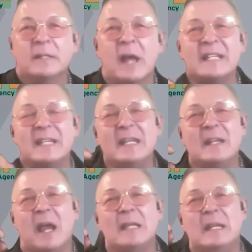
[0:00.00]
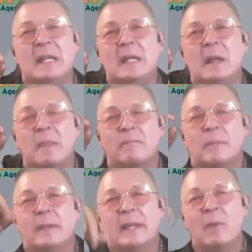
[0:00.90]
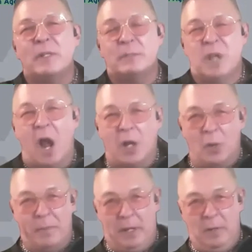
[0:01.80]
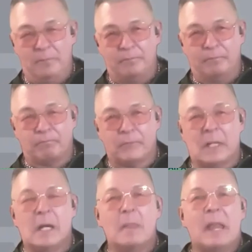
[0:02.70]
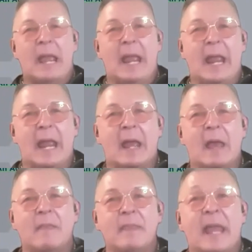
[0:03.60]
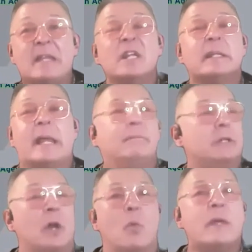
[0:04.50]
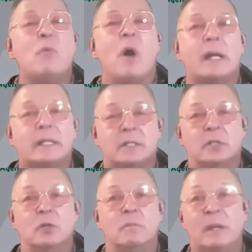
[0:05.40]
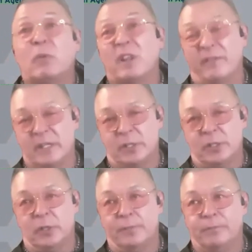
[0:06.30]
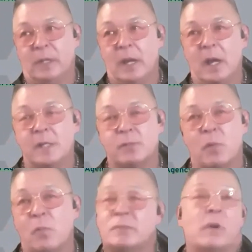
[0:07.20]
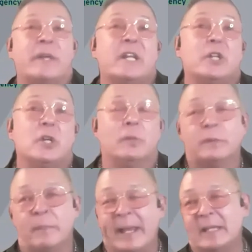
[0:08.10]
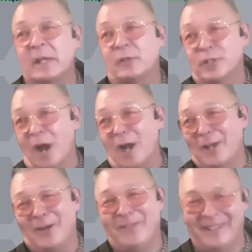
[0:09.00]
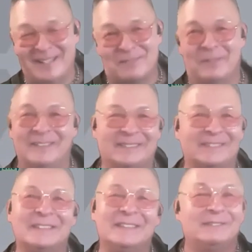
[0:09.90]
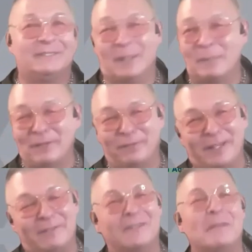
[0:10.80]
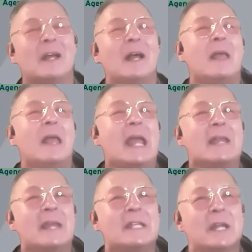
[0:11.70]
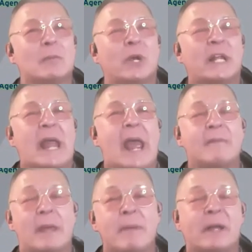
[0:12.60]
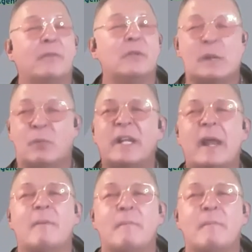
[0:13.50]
1990. Then I went to Taco Bell And we wanted to be relevant too, because what are you gonna do? Make another taco that's something flavored? And they said we're gonna have a better. We said we're gonna have a